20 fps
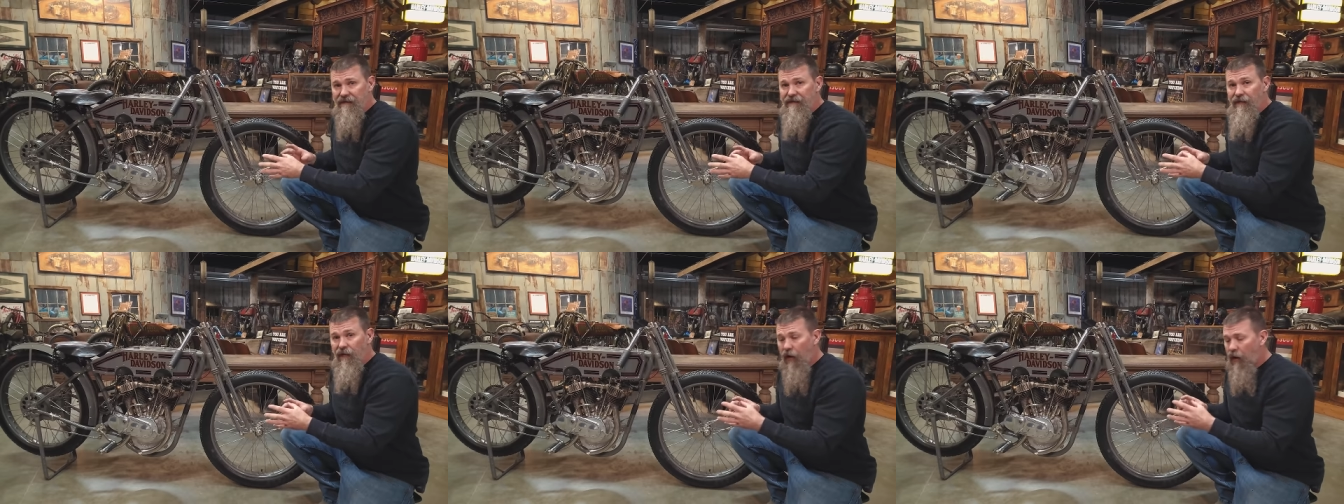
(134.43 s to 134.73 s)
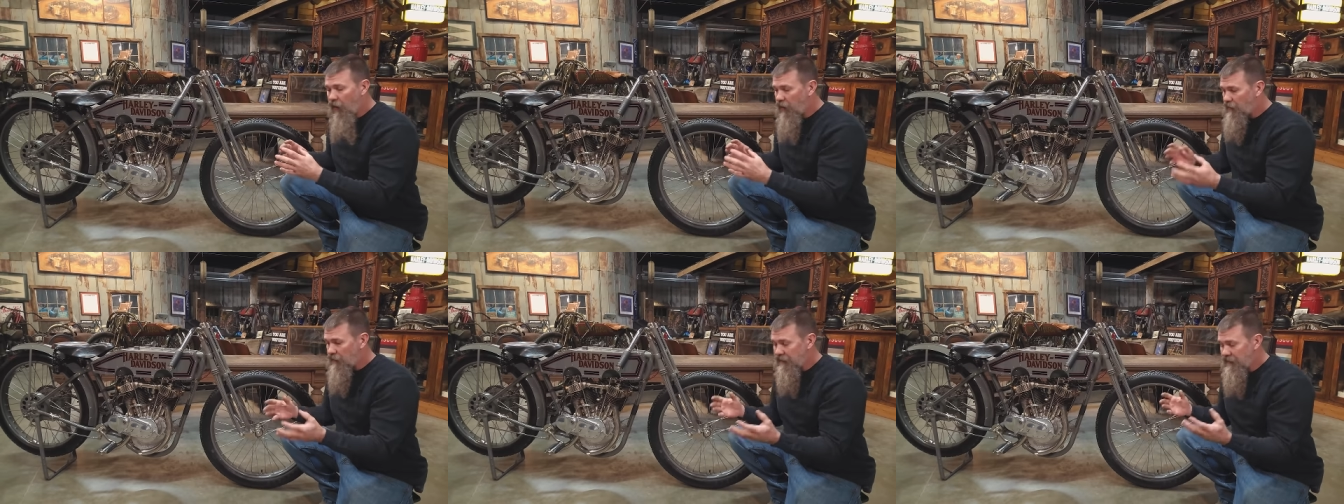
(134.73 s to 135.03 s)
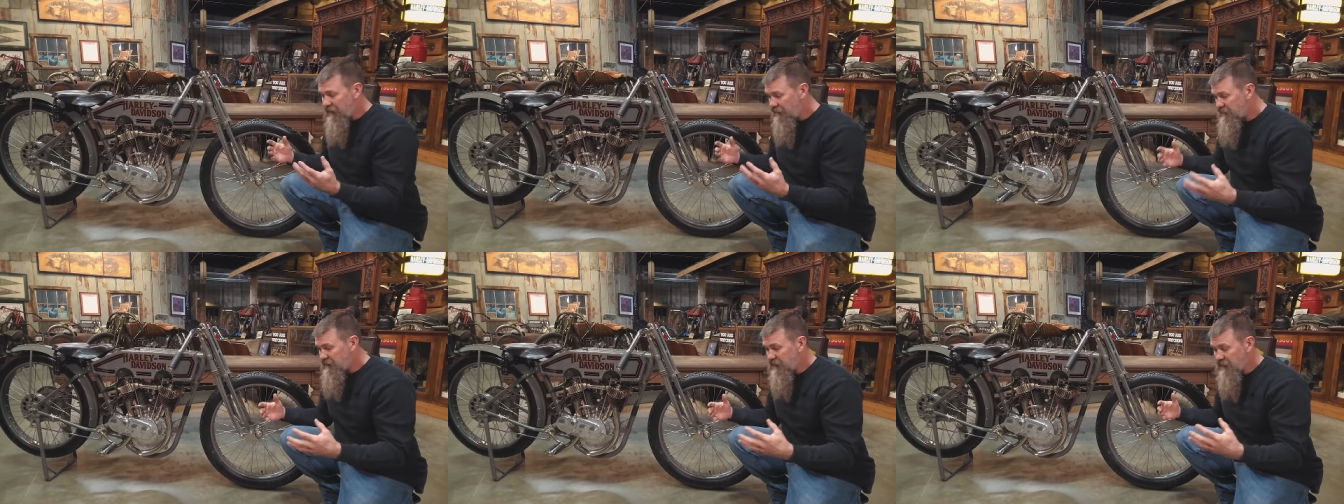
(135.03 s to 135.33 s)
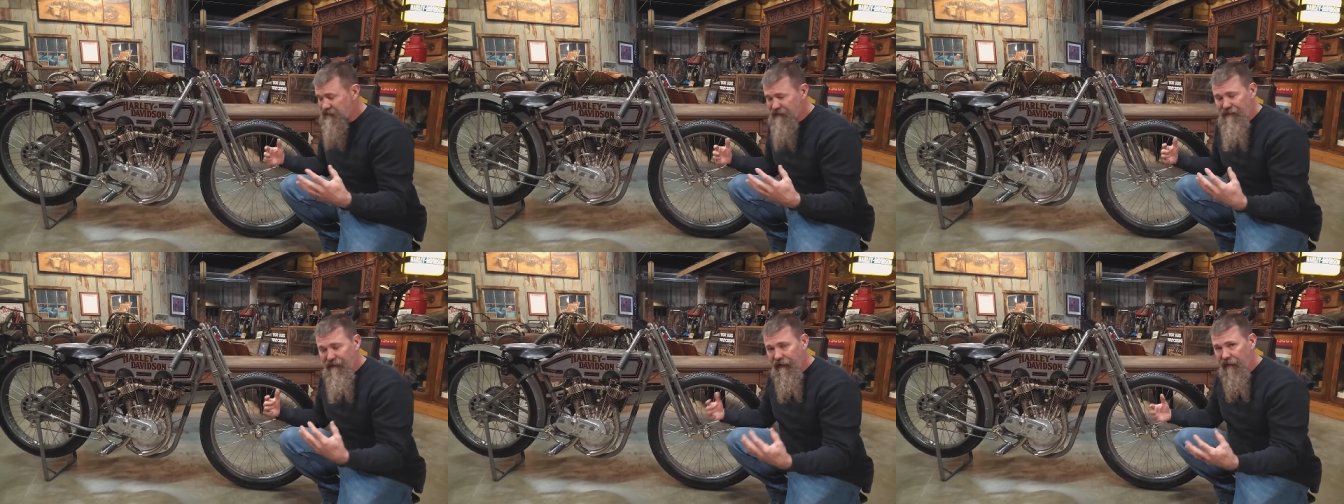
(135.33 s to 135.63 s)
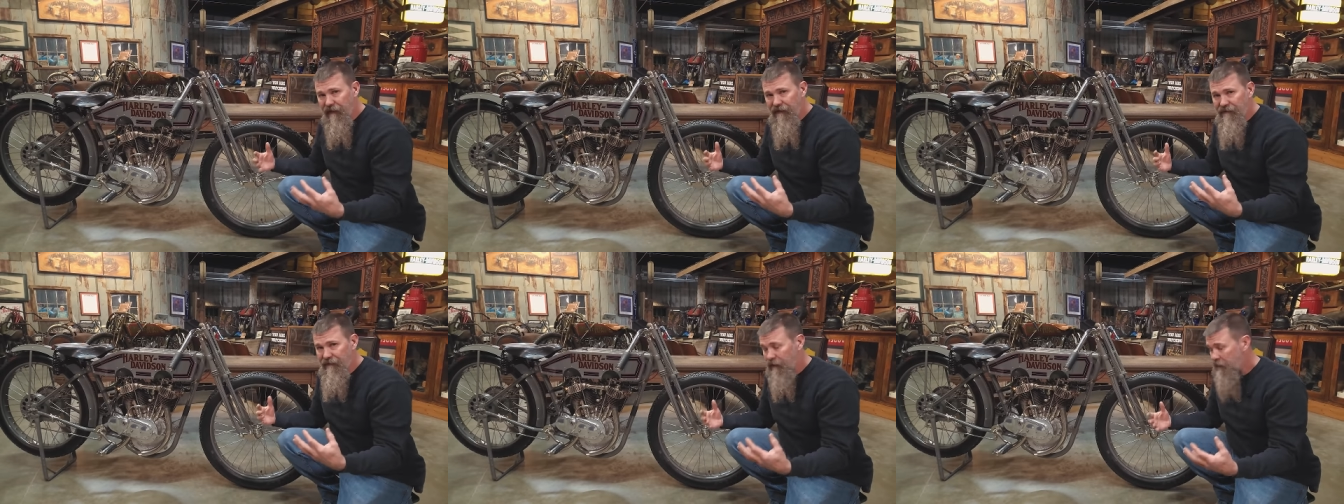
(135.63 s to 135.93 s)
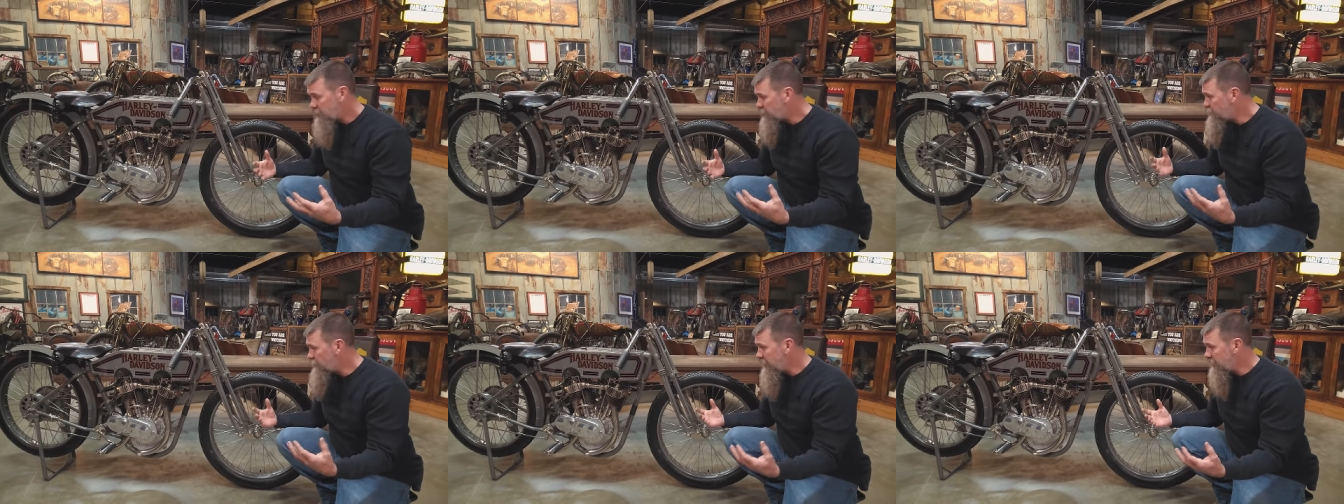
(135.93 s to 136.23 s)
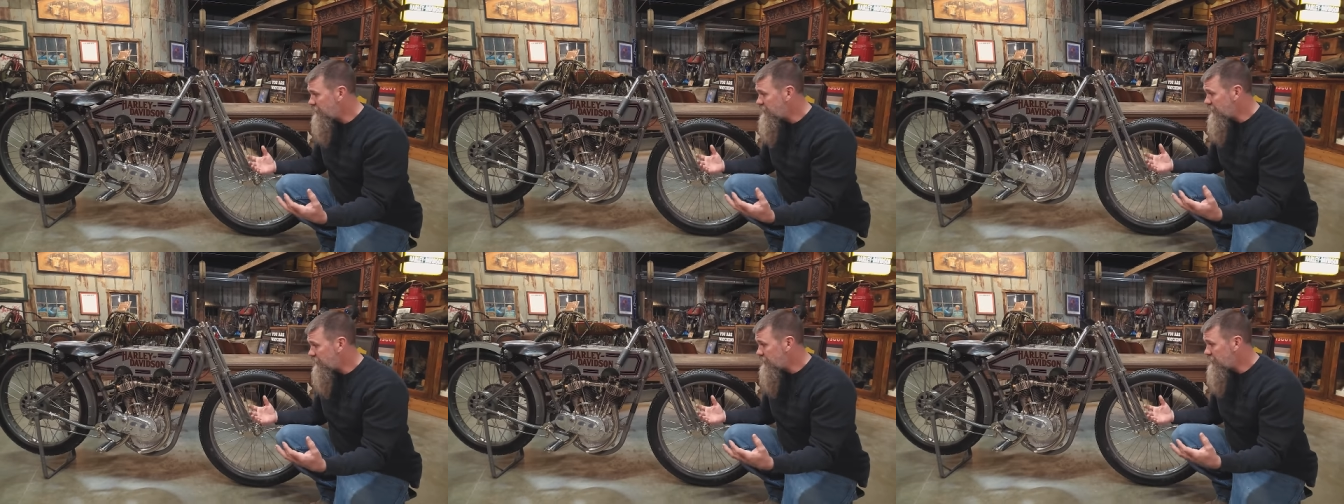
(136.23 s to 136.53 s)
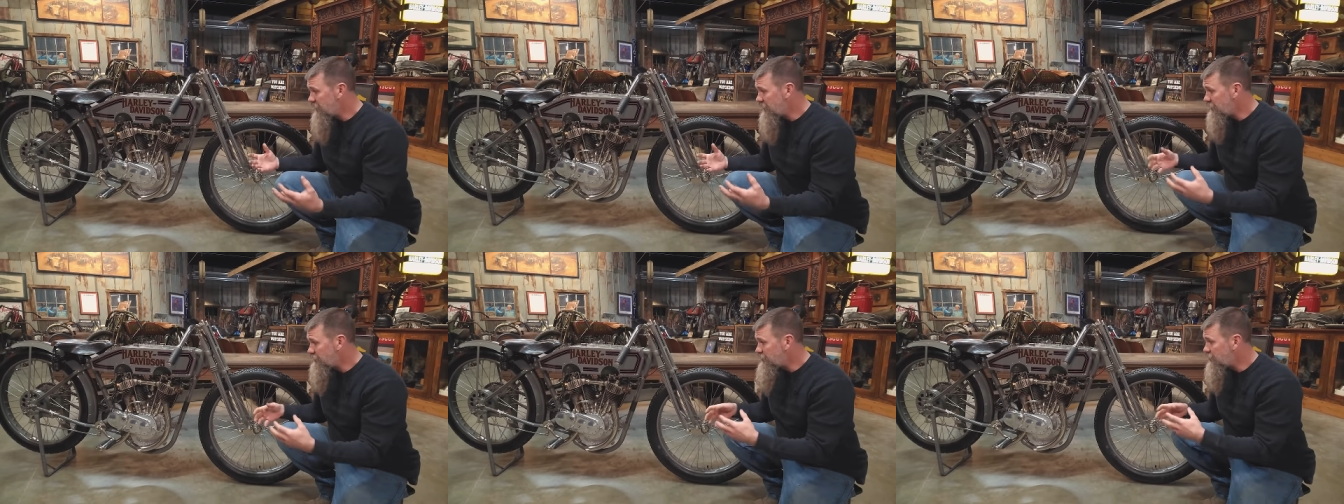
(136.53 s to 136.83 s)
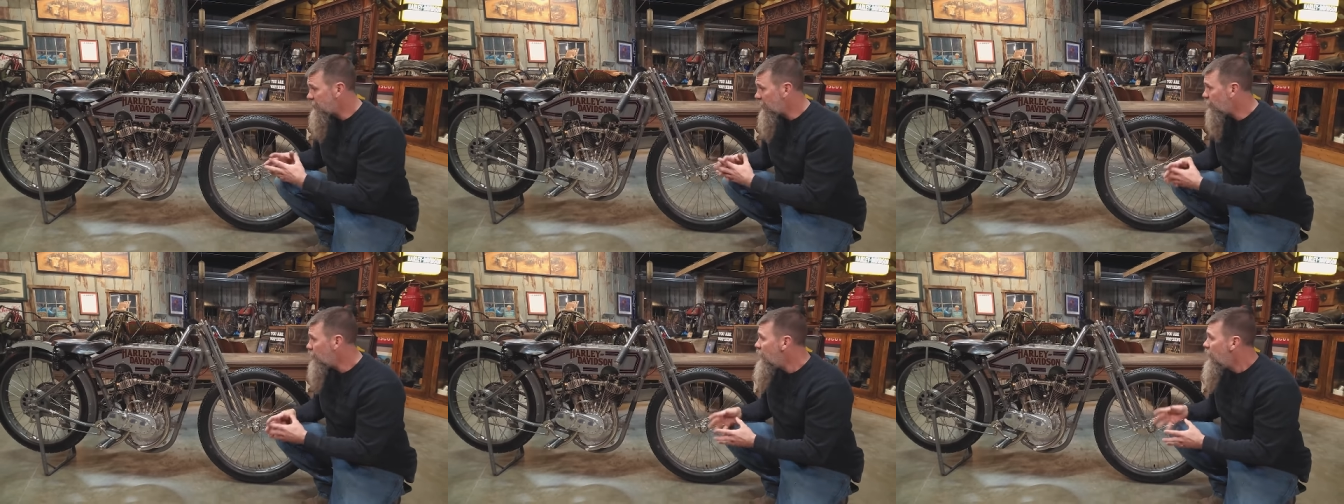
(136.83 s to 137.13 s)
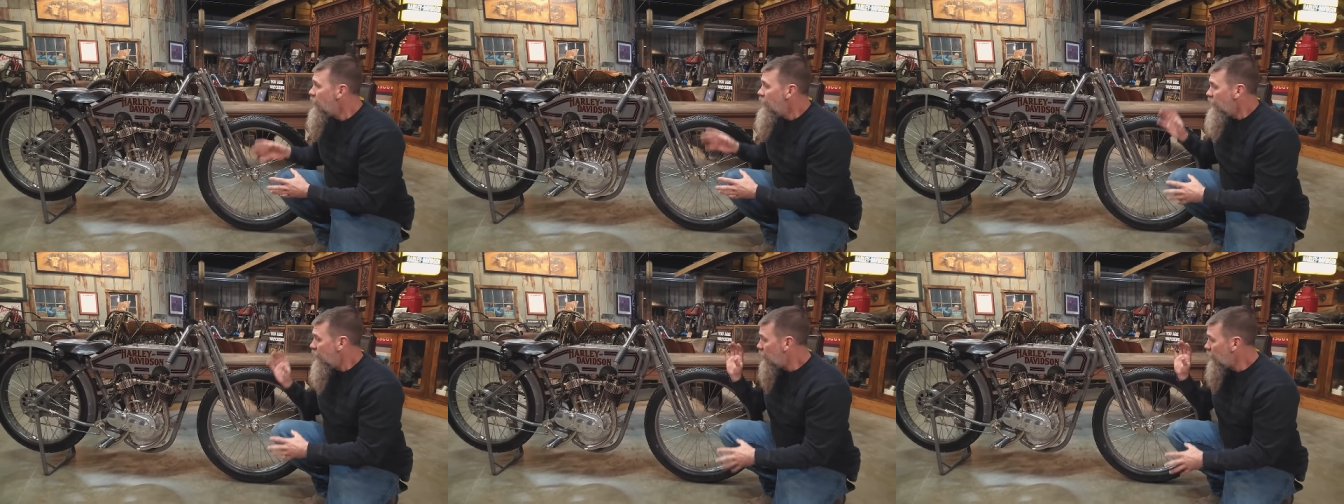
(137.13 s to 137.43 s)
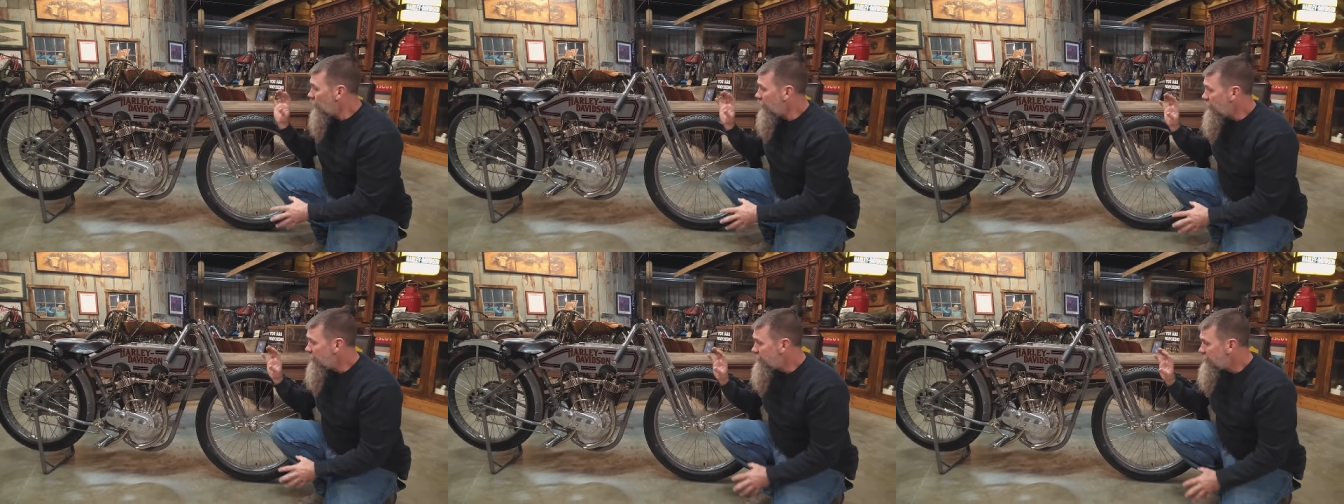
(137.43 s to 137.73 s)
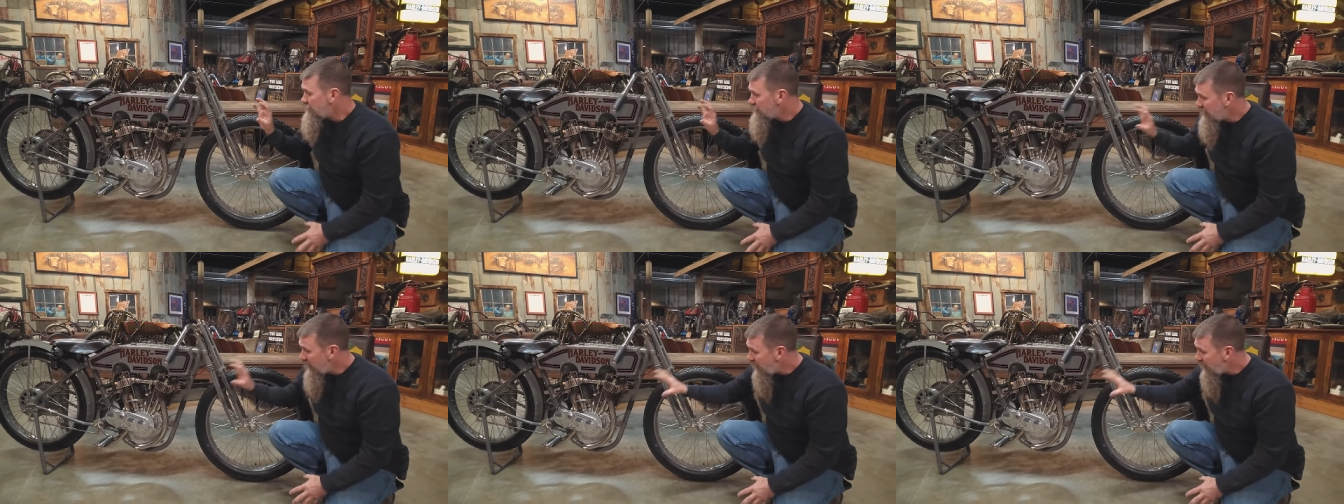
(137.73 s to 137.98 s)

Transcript: for Harley Davidson's very first racing team. So uh, the